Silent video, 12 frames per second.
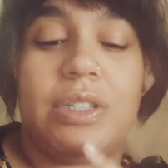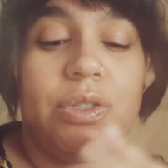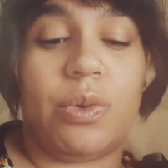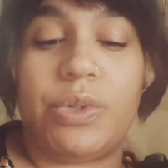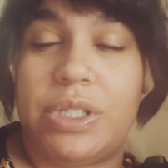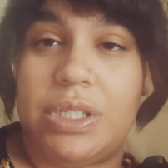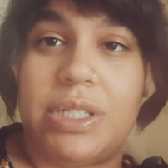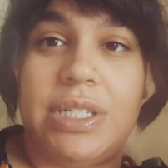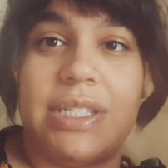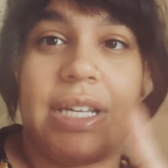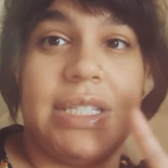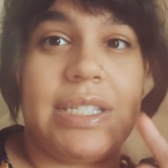this whole
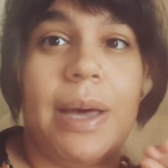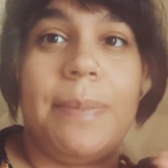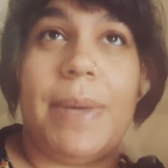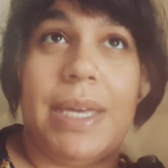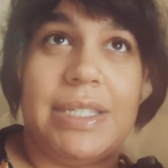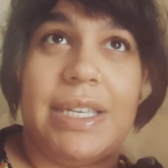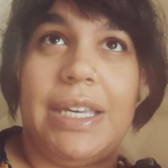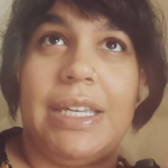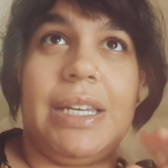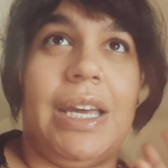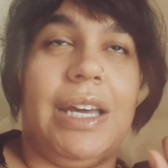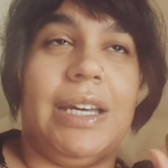series, that's
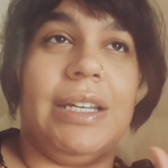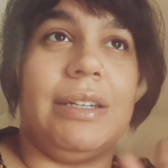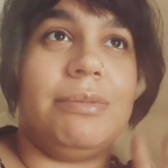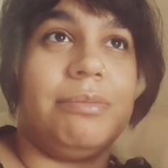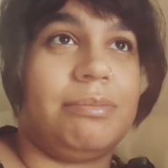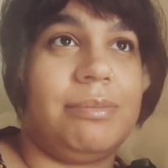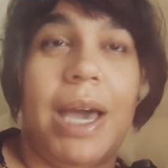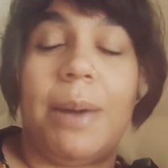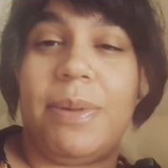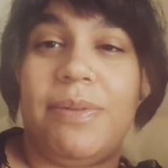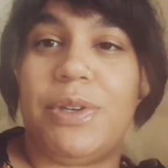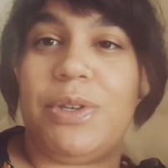amazing, and
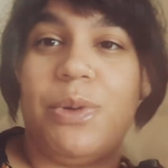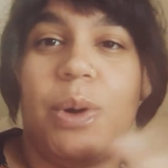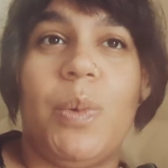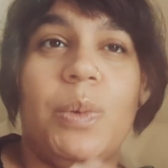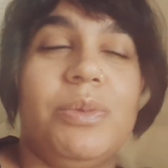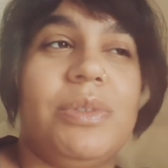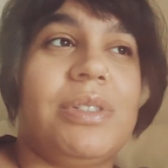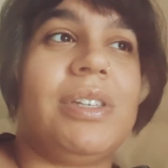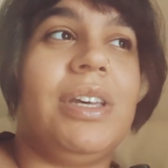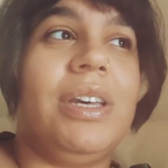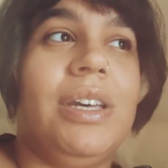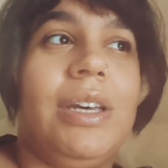happy for you. I won't
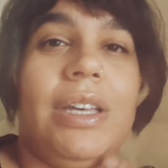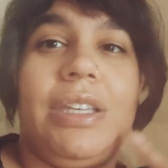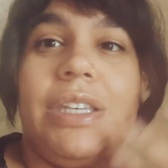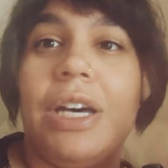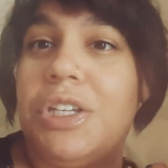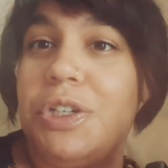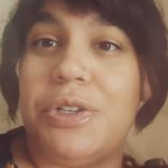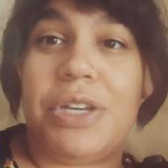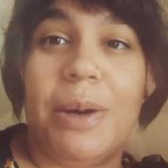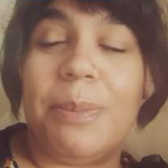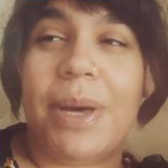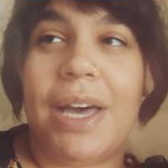yuck your
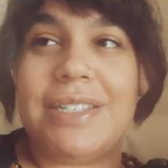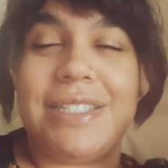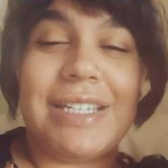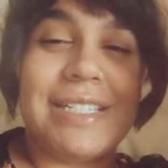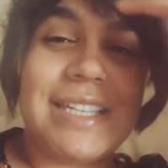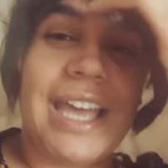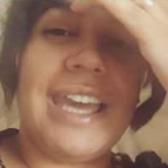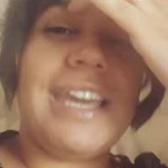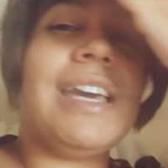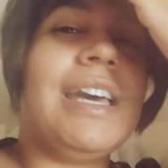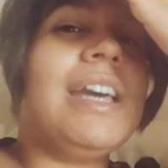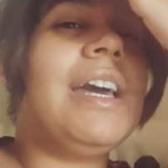yum, as they
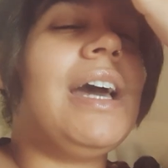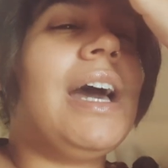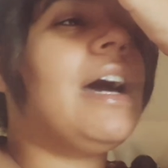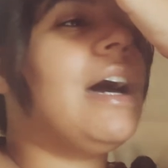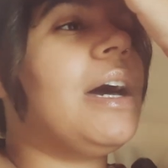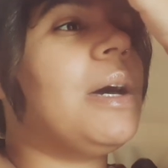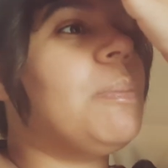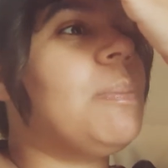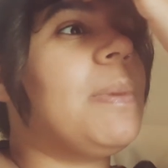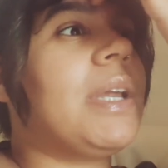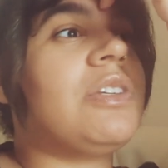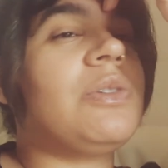say, um
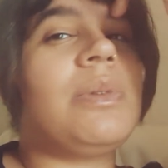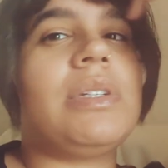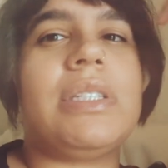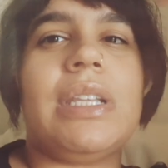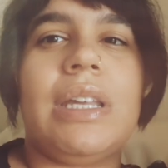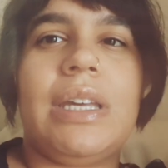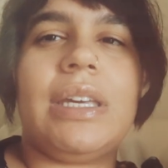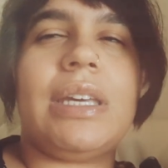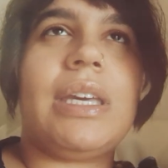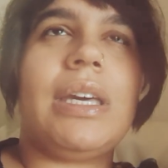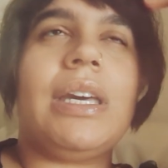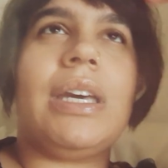but I just wanted to,
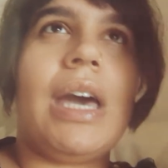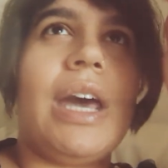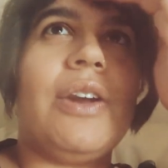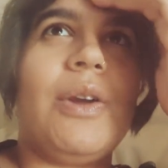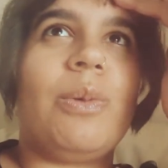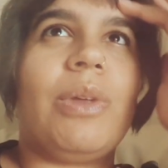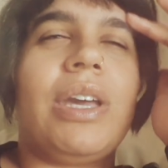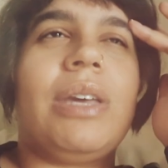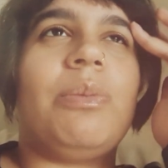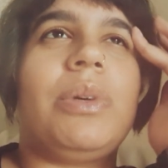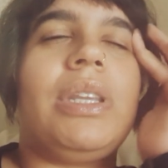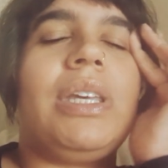like, I don't know, like,
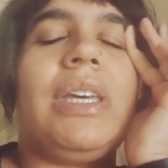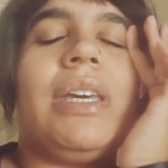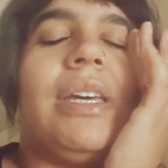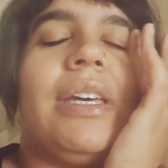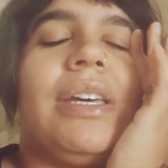it really,